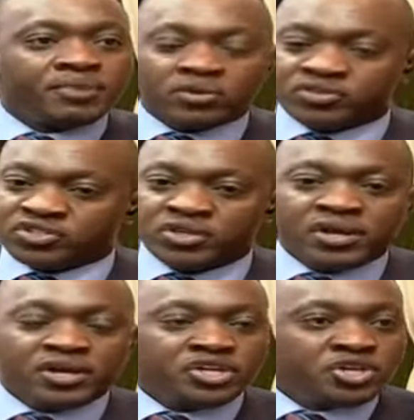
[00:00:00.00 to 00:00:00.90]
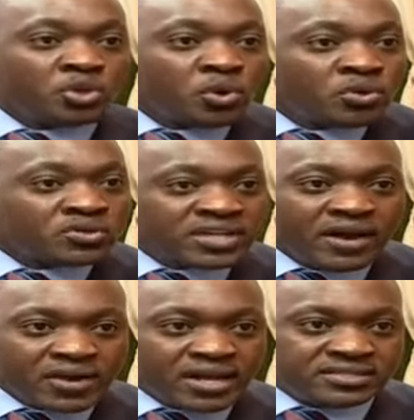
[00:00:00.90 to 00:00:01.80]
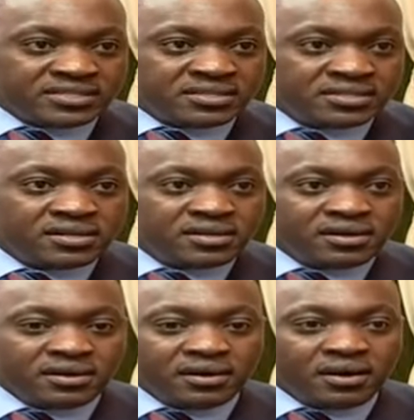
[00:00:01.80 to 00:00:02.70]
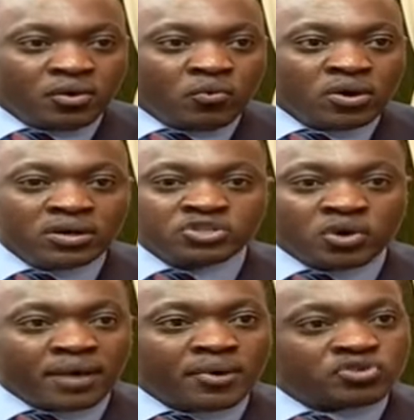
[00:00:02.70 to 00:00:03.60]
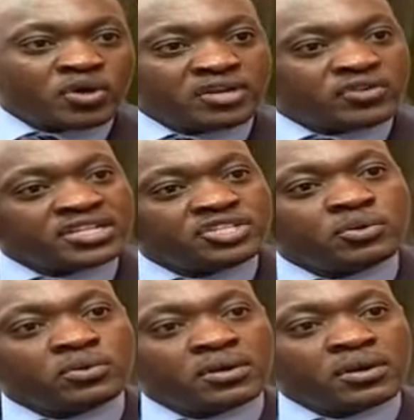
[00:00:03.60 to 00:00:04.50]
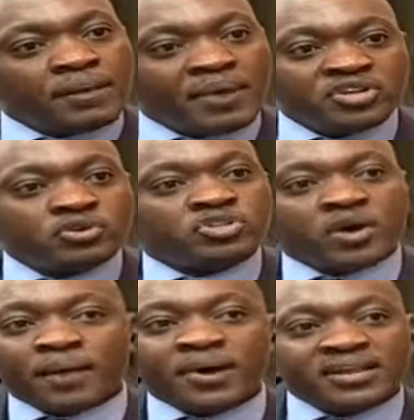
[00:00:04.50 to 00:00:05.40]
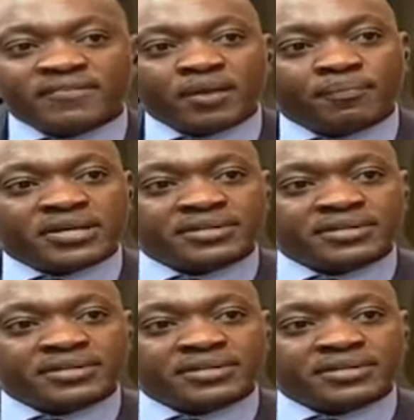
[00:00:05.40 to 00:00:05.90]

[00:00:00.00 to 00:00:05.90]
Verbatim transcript: because your surrogates will talk about 2022, take, but you'll I talk about lot, development.